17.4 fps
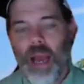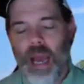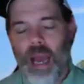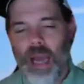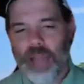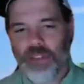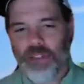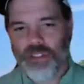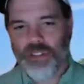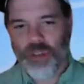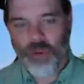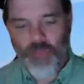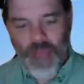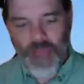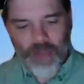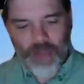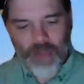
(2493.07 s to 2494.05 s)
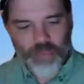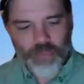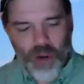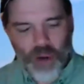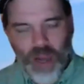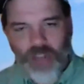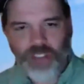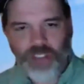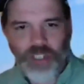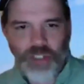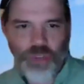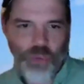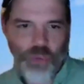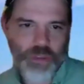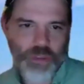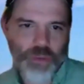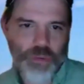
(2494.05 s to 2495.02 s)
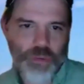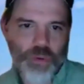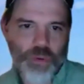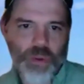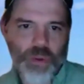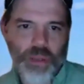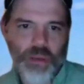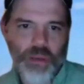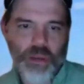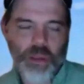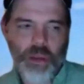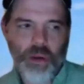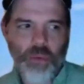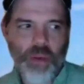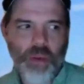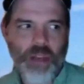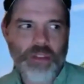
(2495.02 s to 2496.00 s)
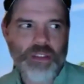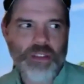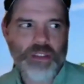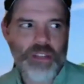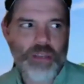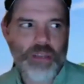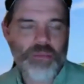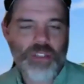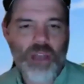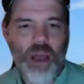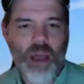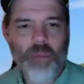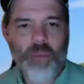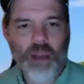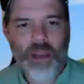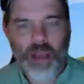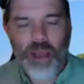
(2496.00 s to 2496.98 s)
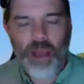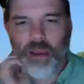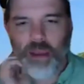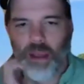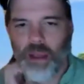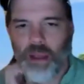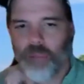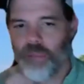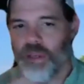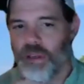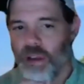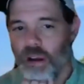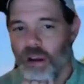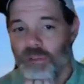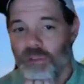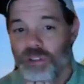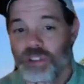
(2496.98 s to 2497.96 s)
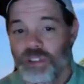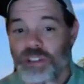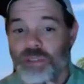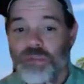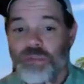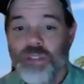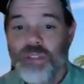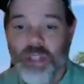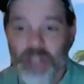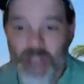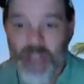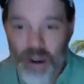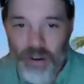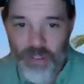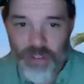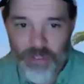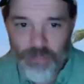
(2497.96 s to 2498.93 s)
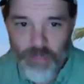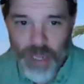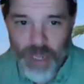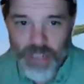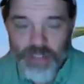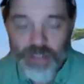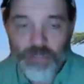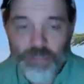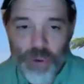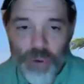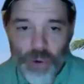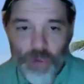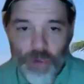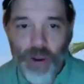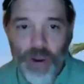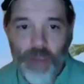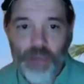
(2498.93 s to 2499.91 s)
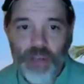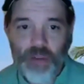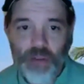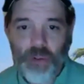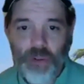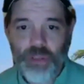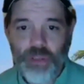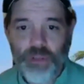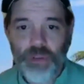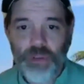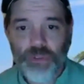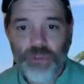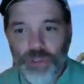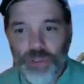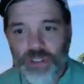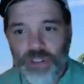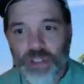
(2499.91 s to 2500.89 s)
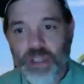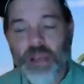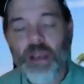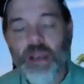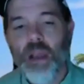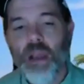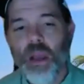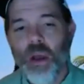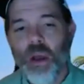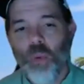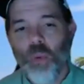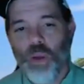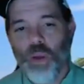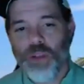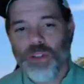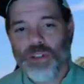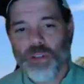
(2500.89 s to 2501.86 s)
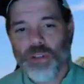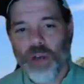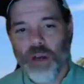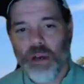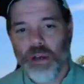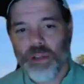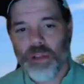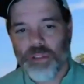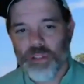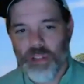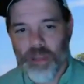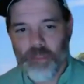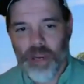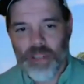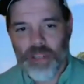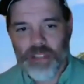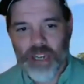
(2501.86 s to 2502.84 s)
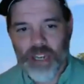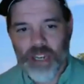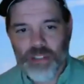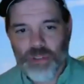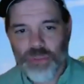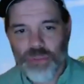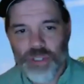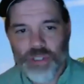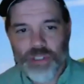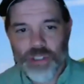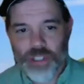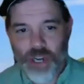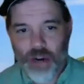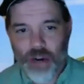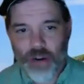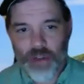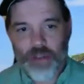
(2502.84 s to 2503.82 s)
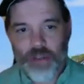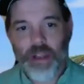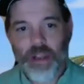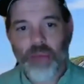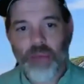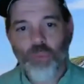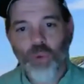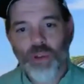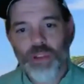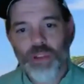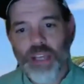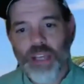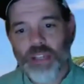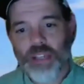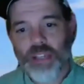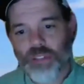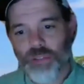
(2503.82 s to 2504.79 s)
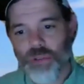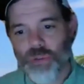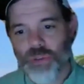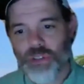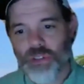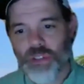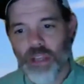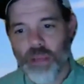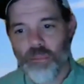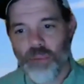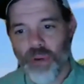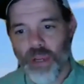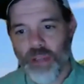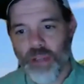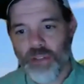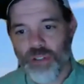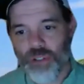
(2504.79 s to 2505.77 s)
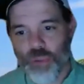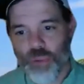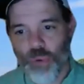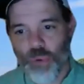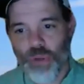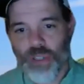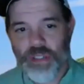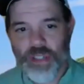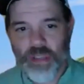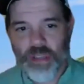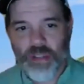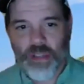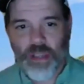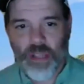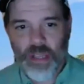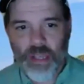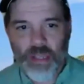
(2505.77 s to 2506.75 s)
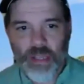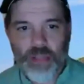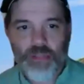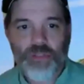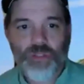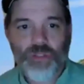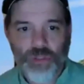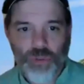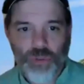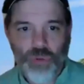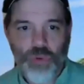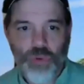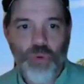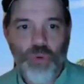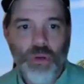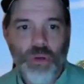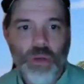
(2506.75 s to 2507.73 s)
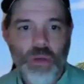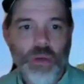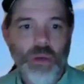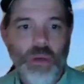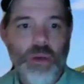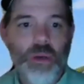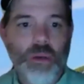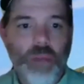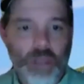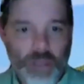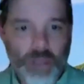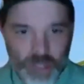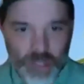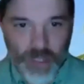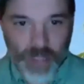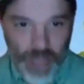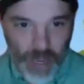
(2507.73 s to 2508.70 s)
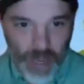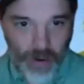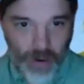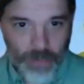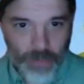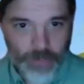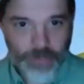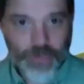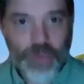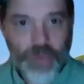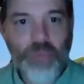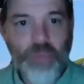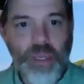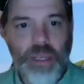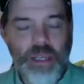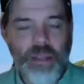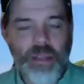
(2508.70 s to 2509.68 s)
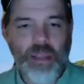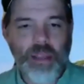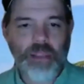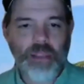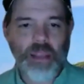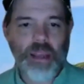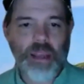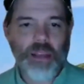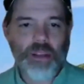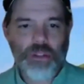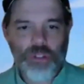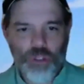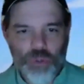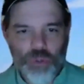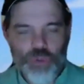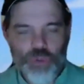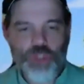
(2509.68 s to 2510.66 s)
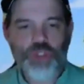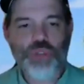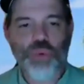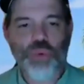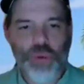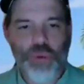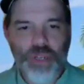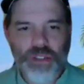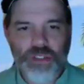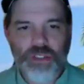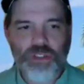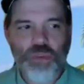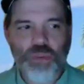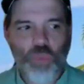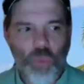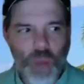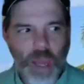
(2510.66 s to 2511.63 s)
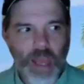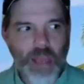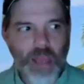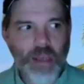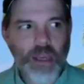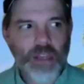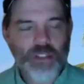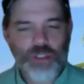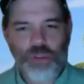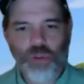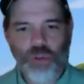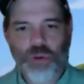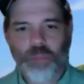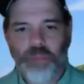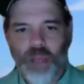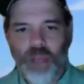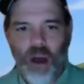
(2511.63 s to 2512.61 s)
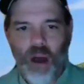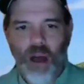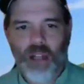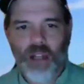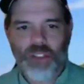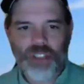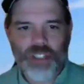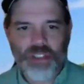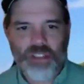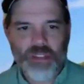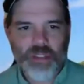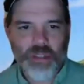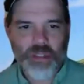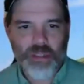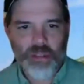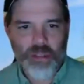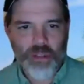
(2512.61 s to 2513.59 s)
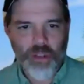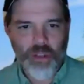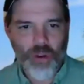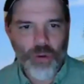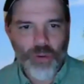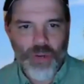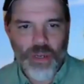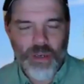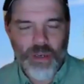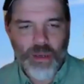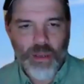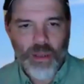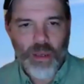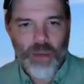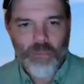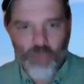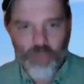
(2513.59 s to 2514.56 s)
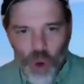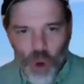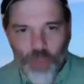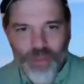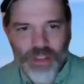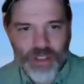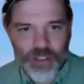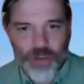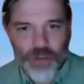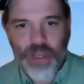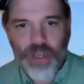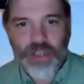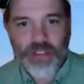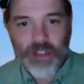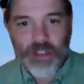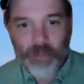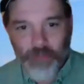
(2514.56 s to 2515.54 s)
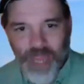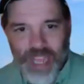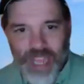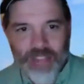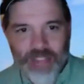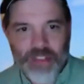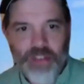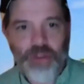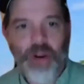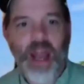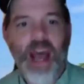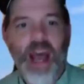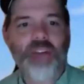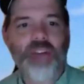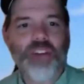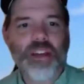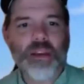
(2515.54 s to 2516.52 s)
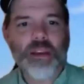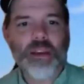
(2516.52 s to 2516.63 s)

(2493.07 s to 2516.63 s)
And so that project went through, and around the same time, I had been in conversations with the narrative medicine program at Columbia University, which is led by Dr. Rita Sharon. And what they do is they bring storytelling into care, meaning that they use stories as a way to look beyond just the current moment that you're in and the pain that you're having,